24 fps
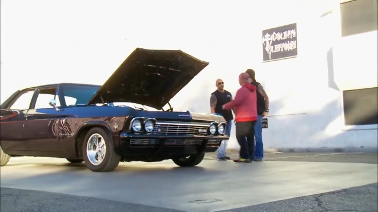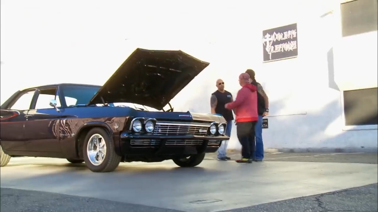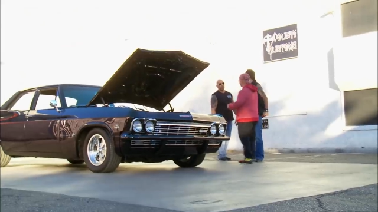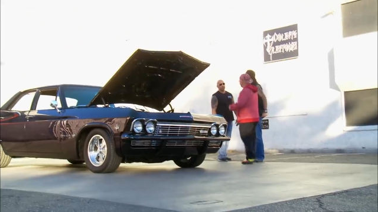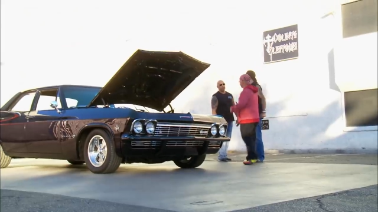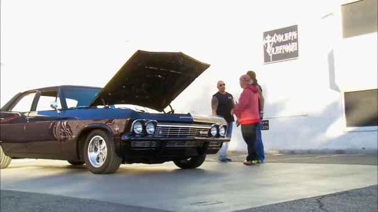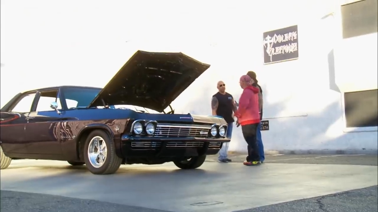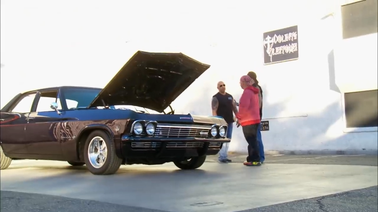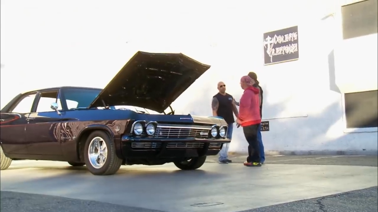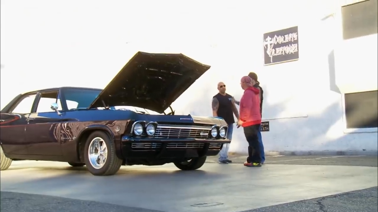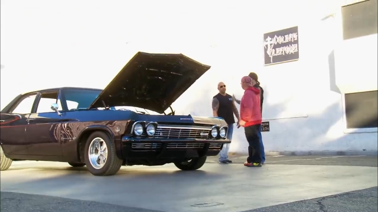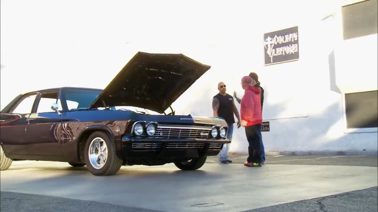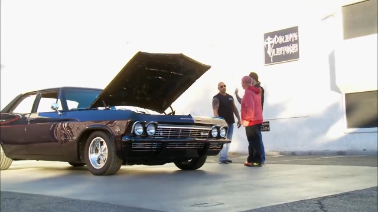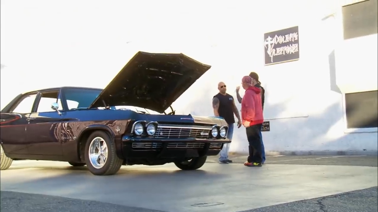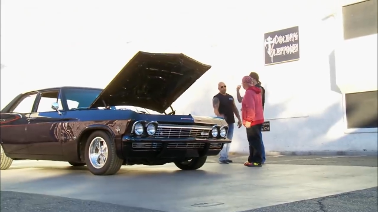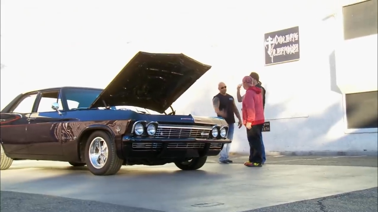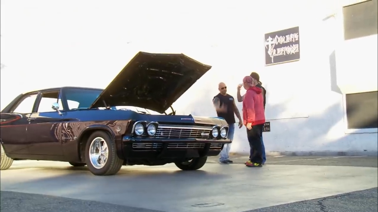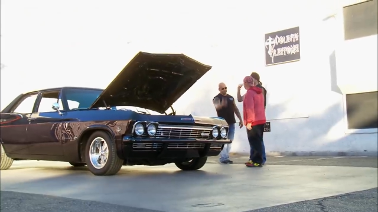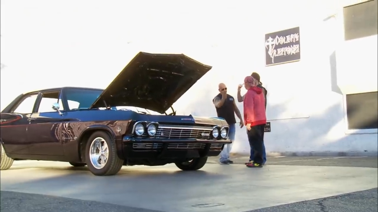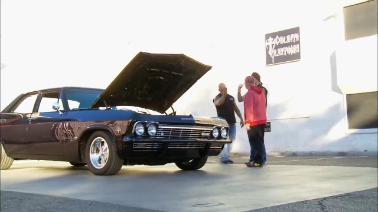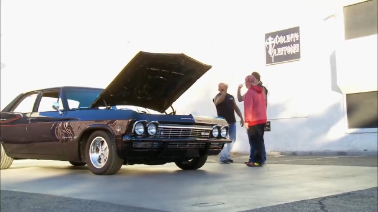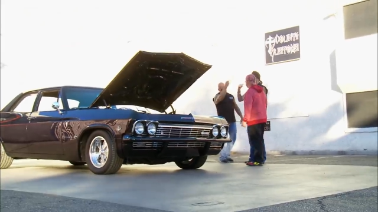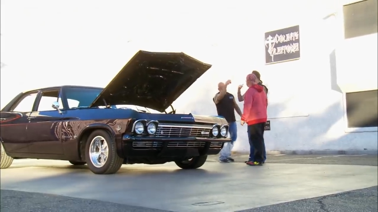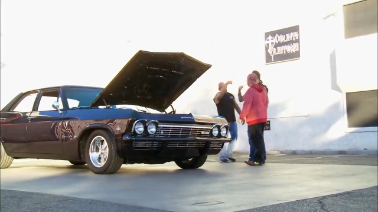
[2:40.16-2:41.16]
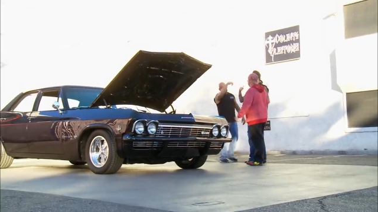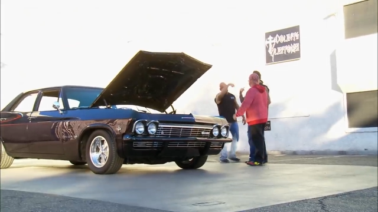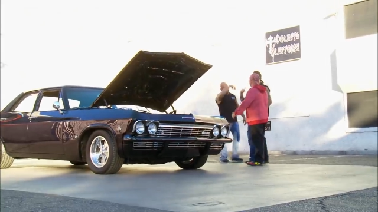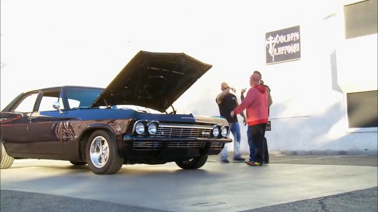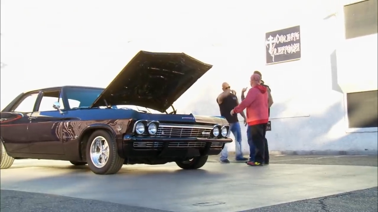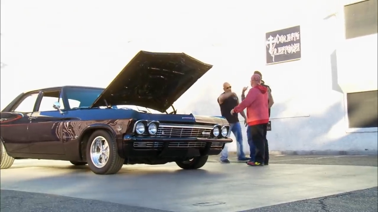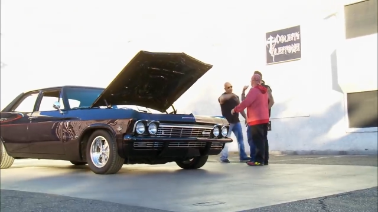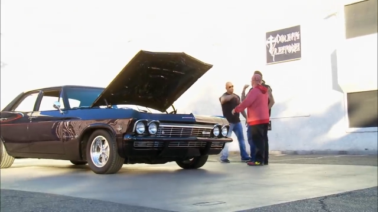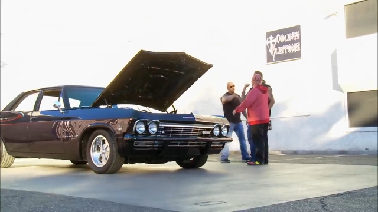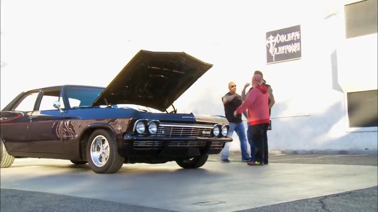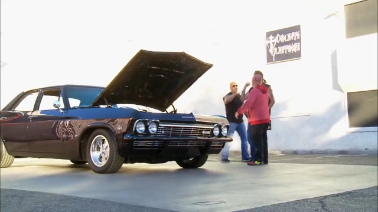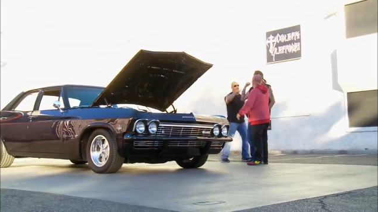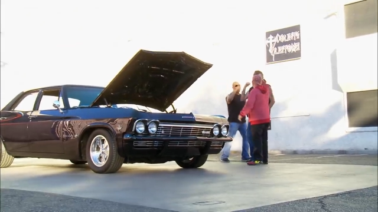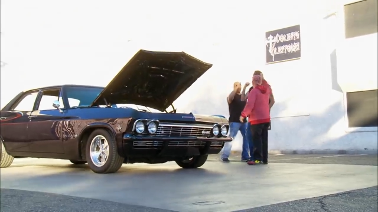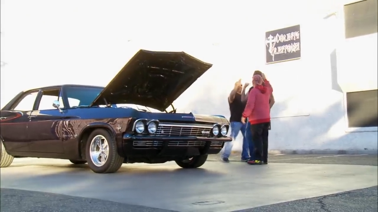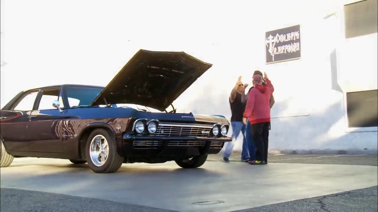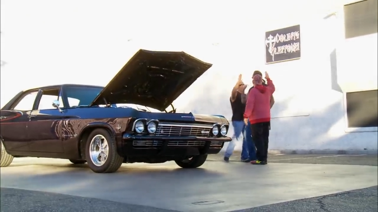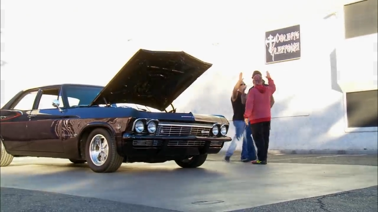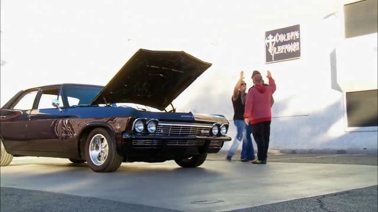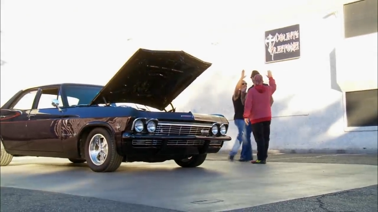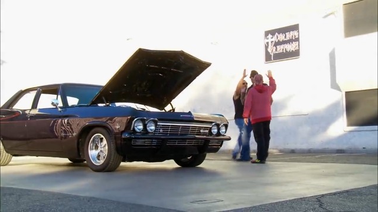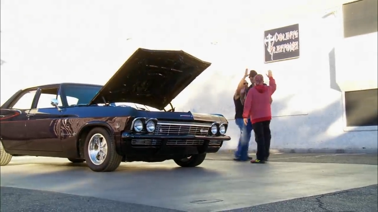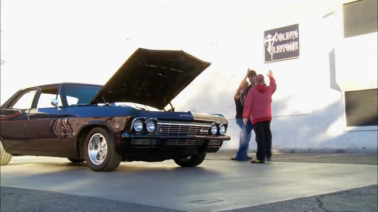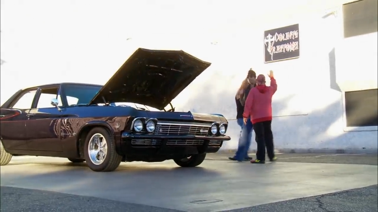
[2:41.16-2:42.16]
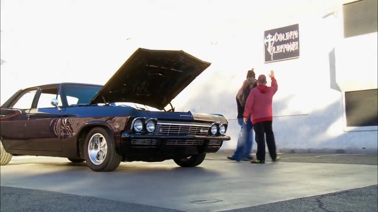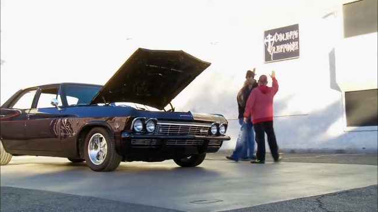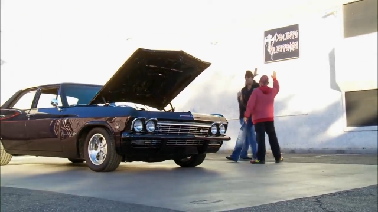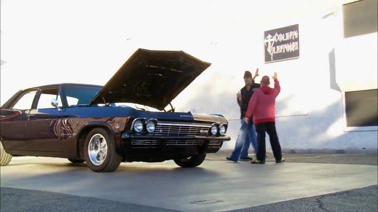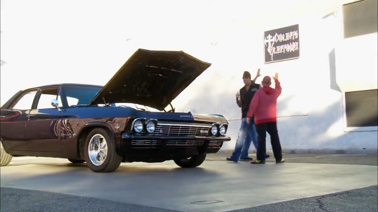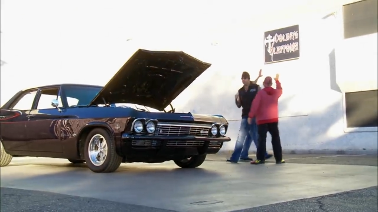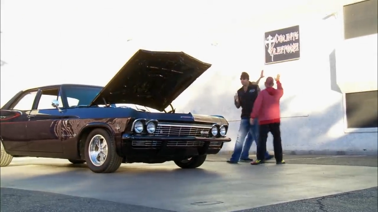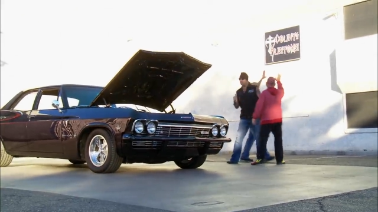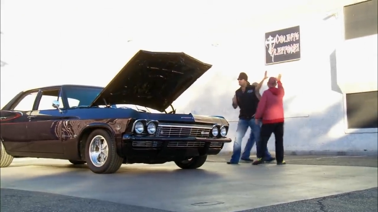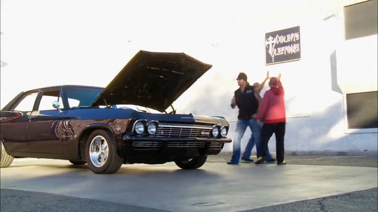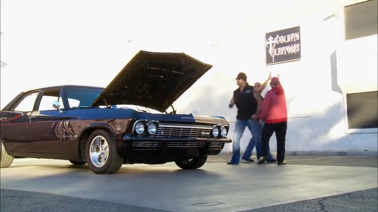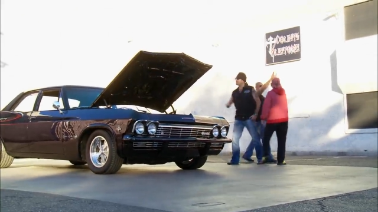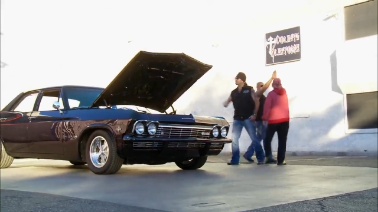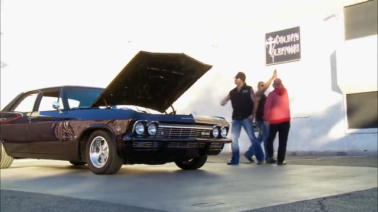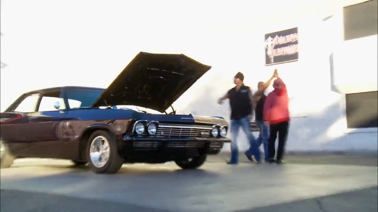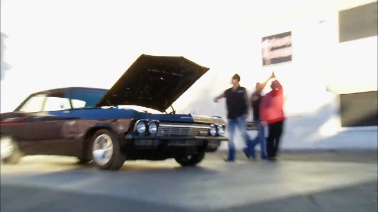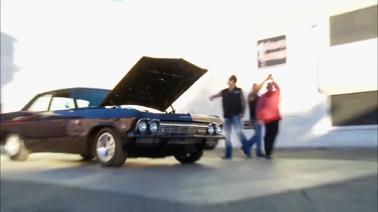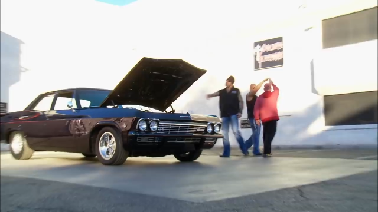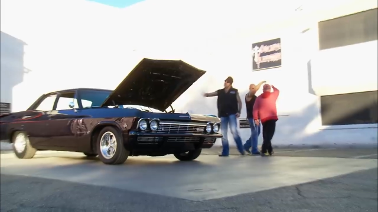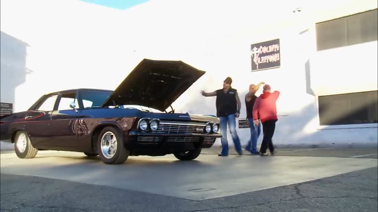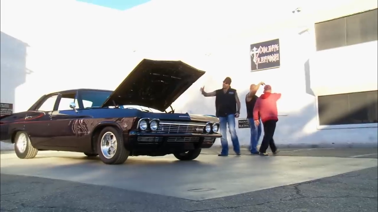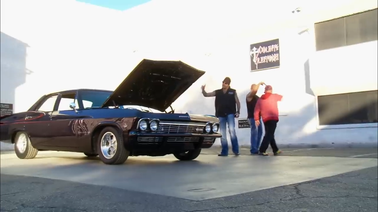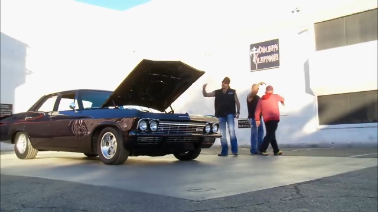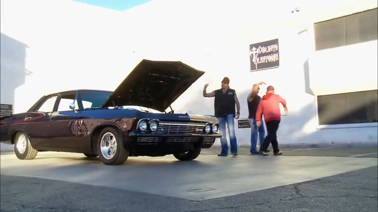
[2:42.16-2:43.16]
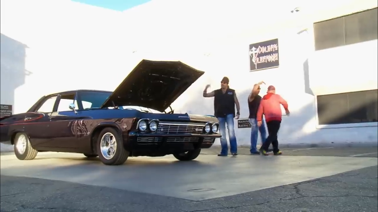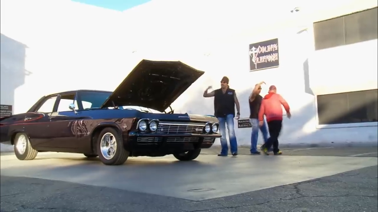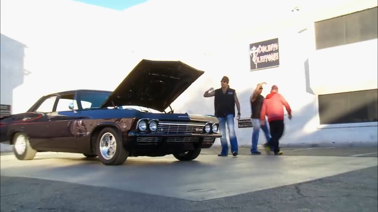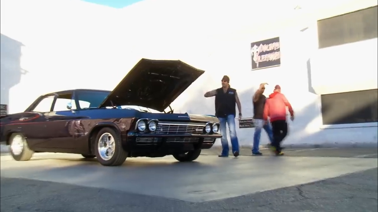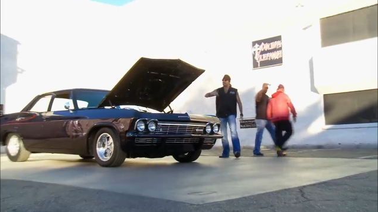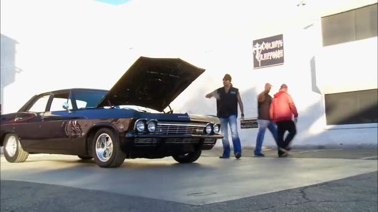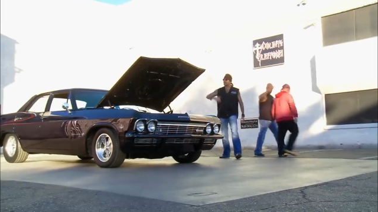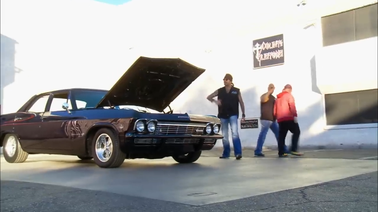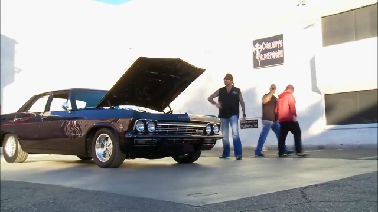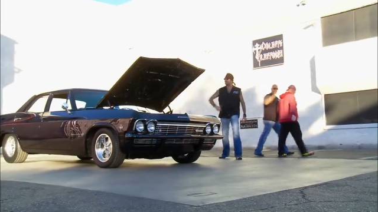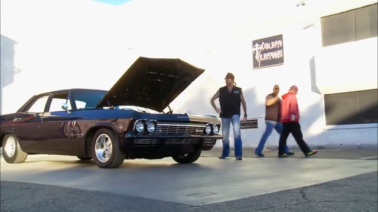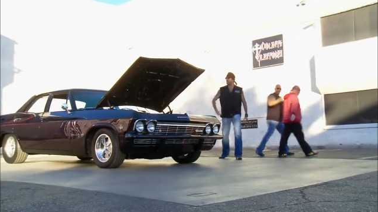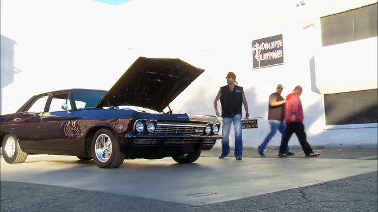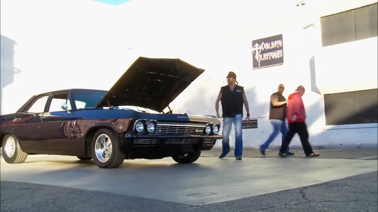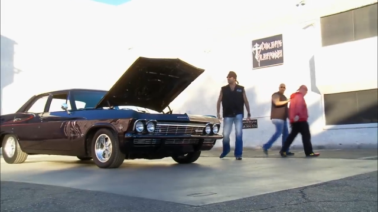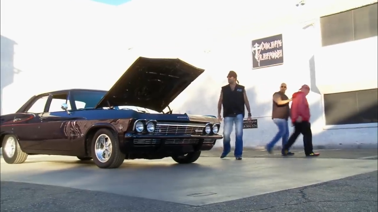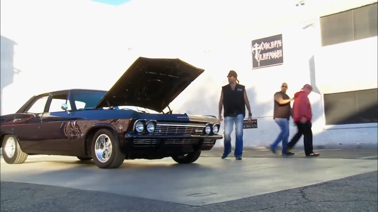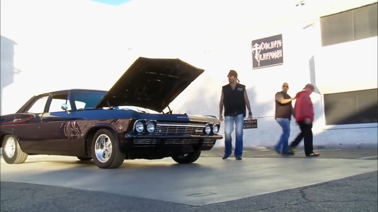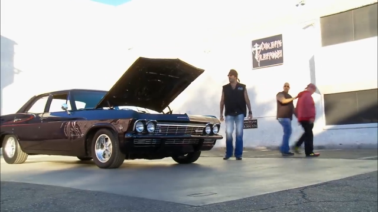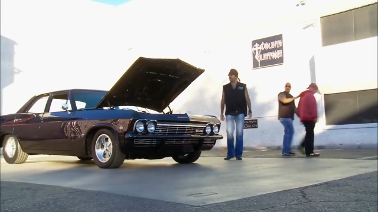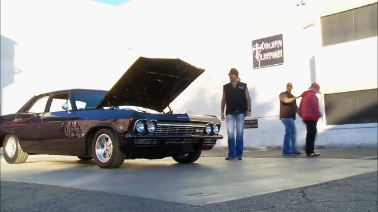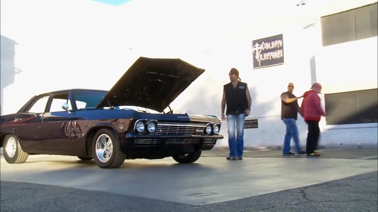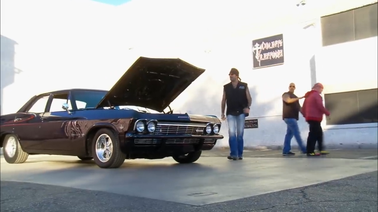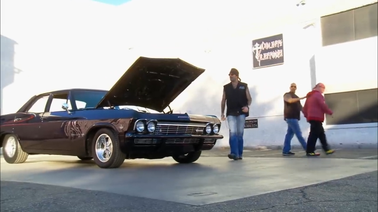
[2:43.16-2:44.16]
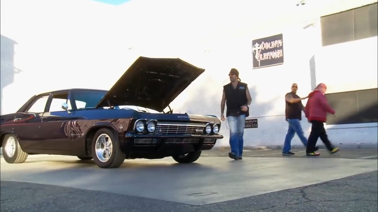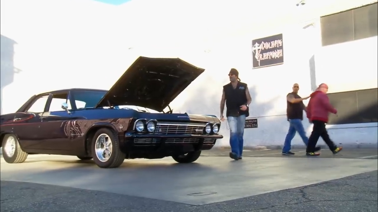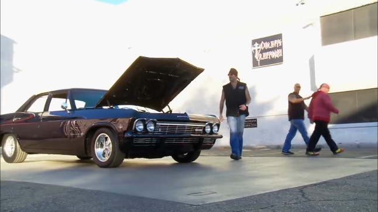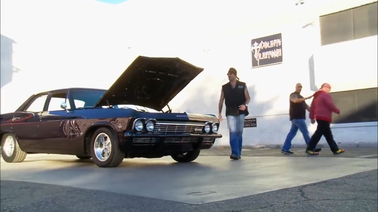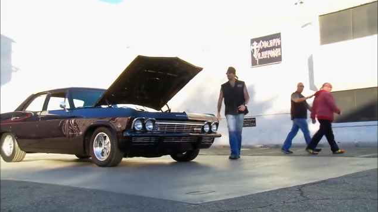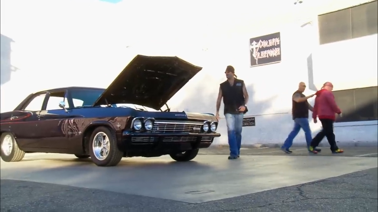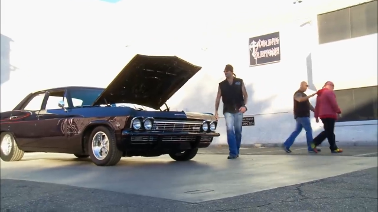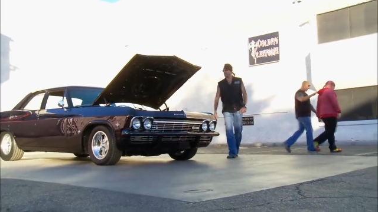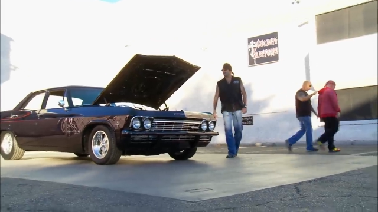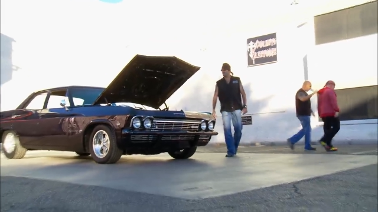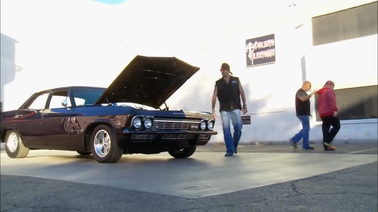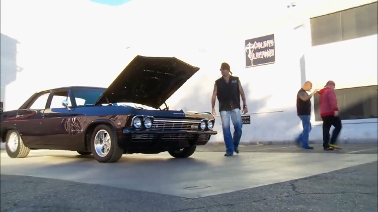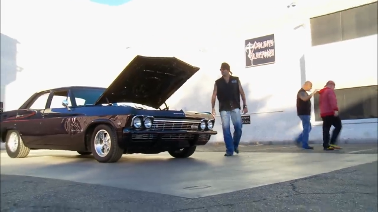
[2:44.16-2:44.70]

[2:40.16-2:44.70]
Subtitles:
No face is visible, so there are no lips to read.